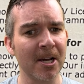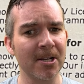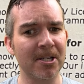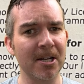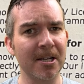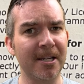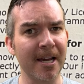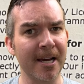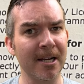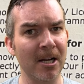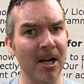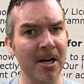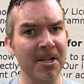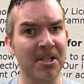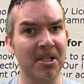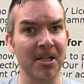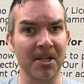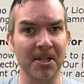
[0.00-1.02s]
to get
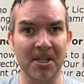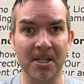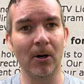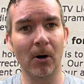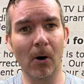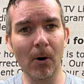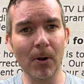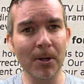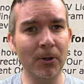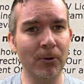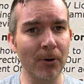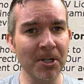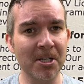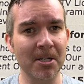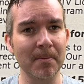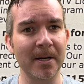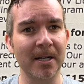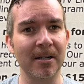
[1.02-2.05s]
licensed. All
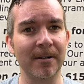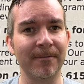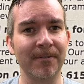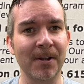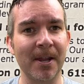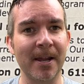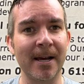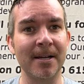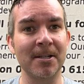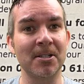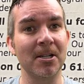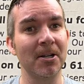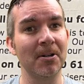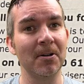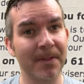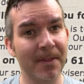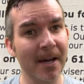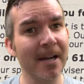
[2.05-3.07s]
across the middle of the letter.
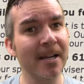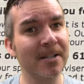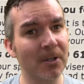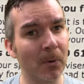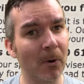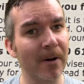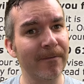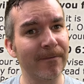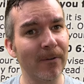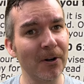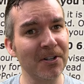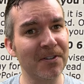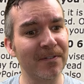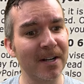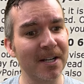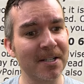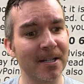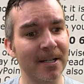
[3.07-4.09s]
So that is quite
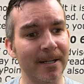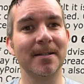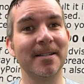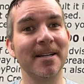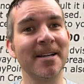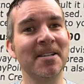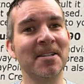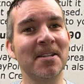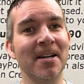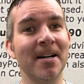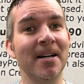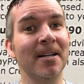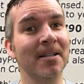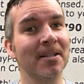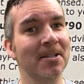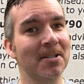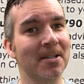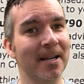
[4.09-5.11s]
forceful, isn't it? Dear
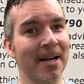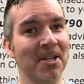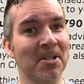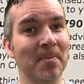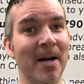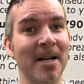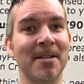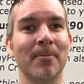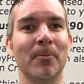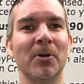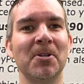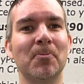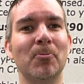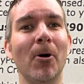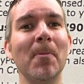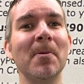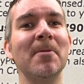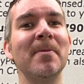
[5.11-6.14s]
Sir/Madam, which
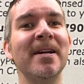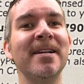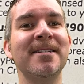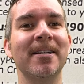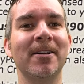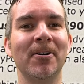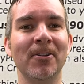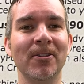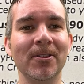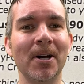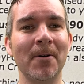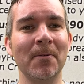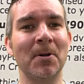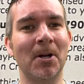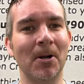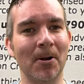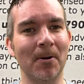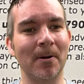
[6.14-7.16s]
probably means they got no
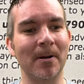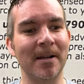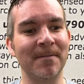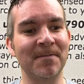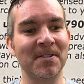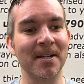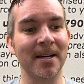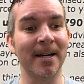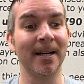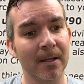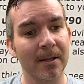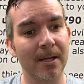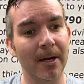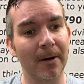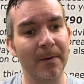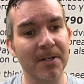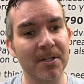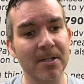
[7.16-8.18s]
clue who lives there.
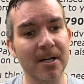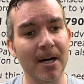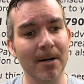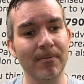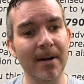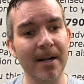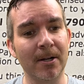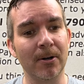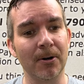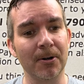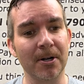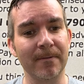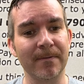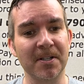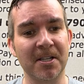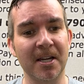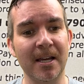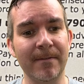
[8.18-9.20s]
There is no record
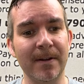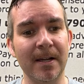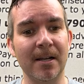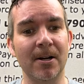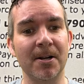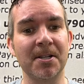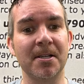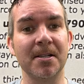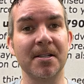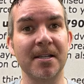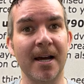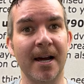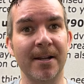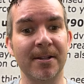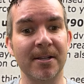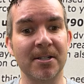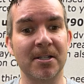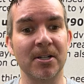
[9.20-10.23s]
of a TV license
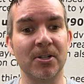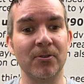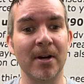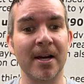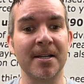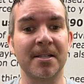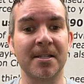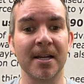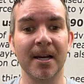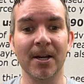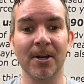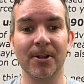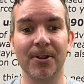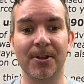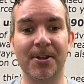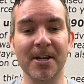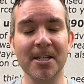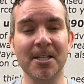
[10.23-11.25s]
at this address.
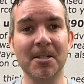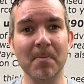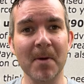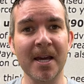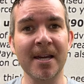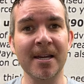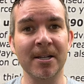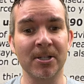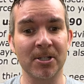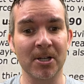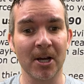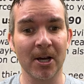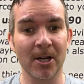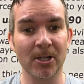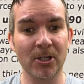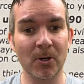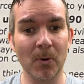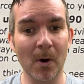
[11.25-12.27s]
This means
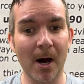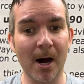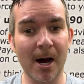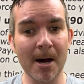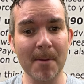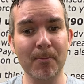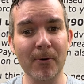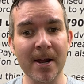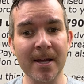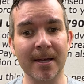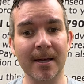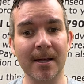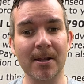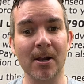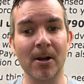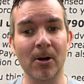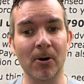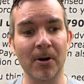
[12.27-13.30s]
you are breaking
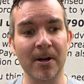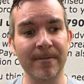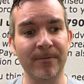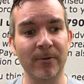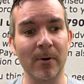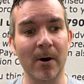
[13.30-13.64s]
the law if you